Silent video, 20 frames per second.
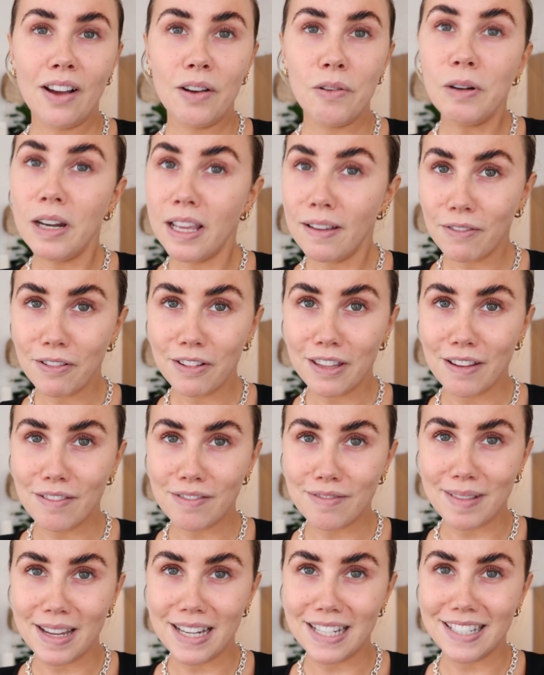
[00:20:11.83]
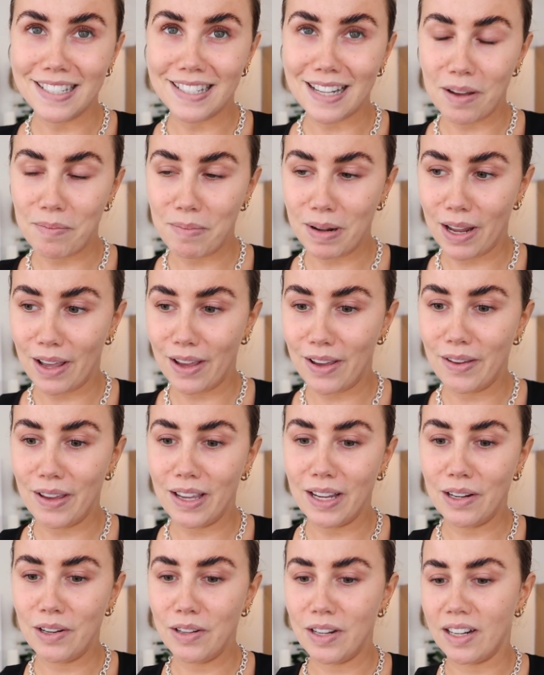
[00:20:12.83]
I will leave all the information down below,
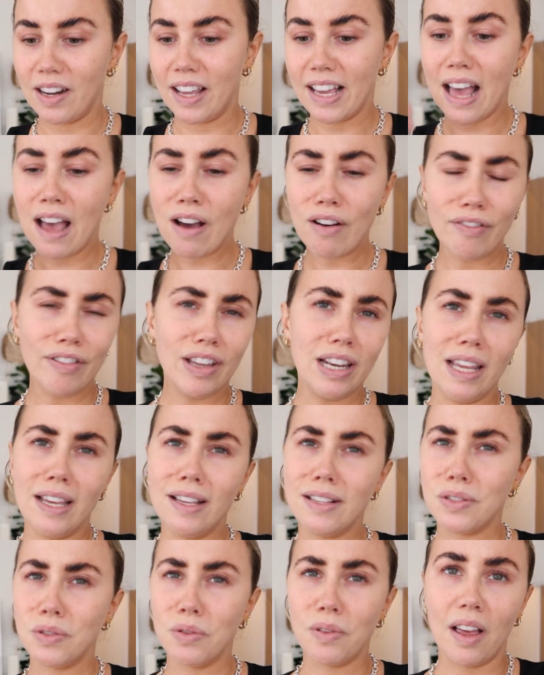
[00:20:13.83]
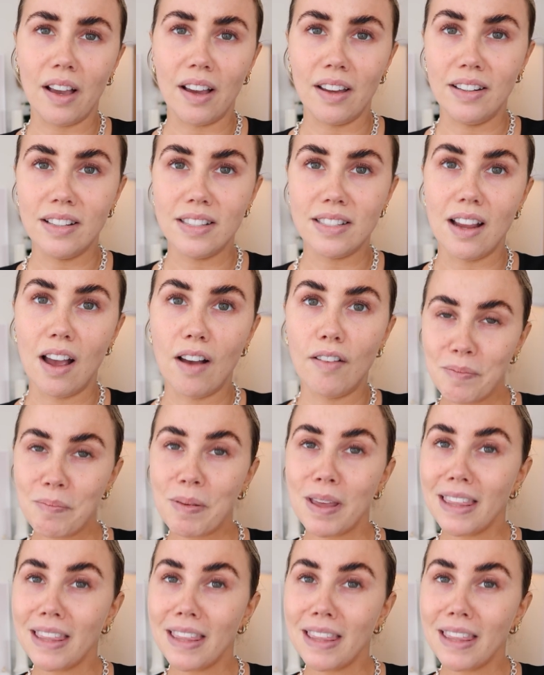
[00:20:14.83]
including like outfit links and all that kind of stuff.